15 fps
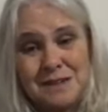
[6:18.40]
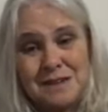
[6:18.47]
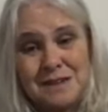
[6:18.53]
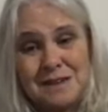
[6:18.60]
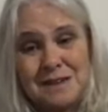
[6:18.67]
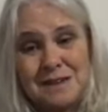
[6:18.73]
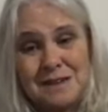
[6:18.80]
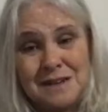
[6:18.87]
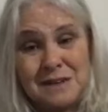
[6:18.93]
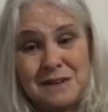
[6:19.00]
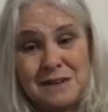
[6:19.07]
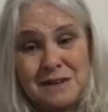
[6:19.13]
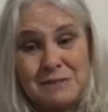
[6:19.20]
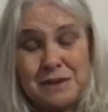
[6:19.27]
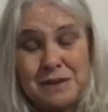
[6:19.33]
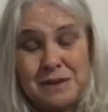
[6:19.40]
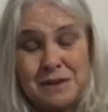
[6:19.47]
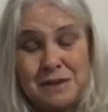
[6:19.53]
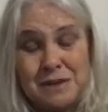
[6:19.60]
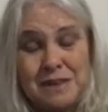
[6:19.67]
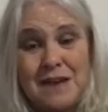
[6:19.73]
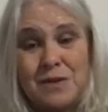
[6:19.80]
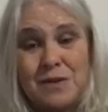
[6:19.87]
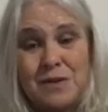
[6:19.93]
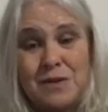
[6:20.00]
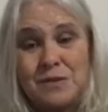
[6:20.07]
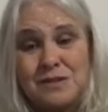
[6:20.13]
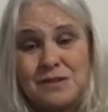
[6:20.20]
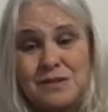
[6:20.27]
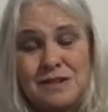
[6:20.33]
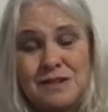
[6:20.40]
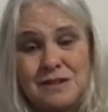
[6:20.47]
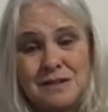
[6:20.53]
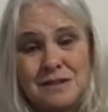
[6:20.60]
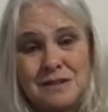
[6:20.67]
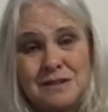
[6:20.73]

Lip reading: in and breathing out,